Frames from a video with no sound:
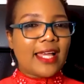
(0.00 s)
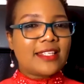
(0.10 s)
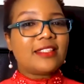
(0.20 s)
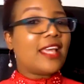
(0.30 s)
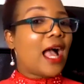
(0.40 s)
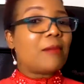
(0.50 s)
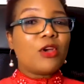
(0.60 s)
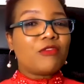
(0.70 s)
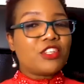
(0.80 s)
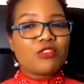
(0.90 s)
the army
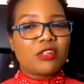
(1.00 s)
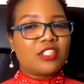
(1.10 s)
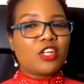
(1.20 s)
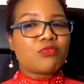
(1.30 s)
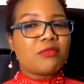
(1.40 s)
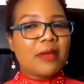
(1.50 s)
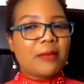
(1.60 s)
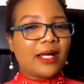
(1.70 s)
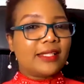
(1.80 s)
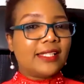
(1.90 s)
of Israel did not
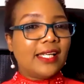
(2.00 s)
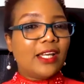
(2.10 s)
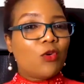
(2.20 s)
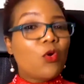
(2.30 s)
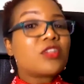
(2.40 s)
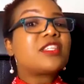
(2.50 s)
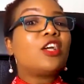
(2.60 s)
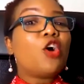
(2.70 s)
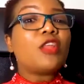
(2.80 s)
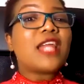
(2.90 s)
remember was the
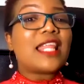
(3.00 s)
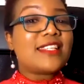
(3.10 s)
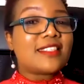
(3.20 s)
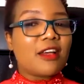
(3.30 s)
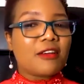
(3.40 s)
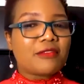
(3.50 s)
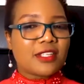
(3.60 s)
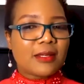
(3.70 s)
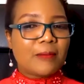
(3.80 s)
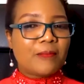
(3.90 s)
God that they served.
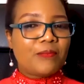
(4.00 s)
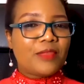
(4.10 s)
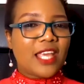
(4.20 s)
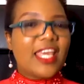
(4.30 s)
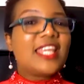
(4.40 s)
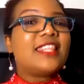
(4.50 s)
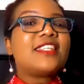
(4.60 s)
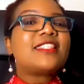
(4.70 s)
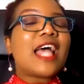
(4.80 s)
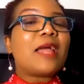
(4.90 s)
In
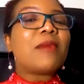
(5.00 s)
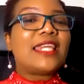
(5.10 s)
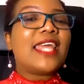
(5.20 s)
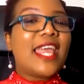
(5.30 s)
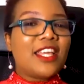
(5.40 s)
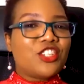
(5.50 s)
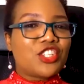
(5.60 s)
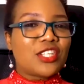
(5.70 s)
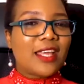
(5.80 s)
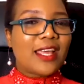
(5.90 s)
this time and
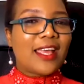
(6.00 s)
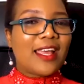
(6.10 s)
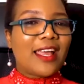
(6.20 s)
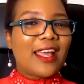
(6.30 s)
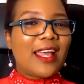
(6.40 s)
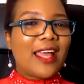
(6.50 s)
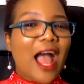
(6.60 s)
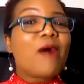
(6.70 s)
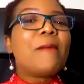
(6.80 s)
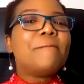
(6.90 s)
age,
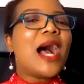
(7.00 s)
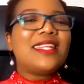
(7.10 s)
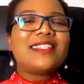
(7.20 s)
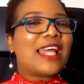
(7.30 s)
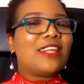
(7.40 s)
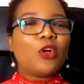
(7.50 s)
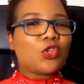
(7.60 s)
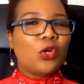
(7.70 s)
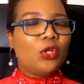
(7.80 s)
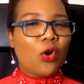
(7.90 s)
our minds are not
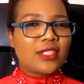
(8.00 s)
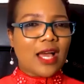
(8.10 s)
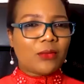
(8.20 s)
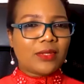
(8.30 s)
on lockdown.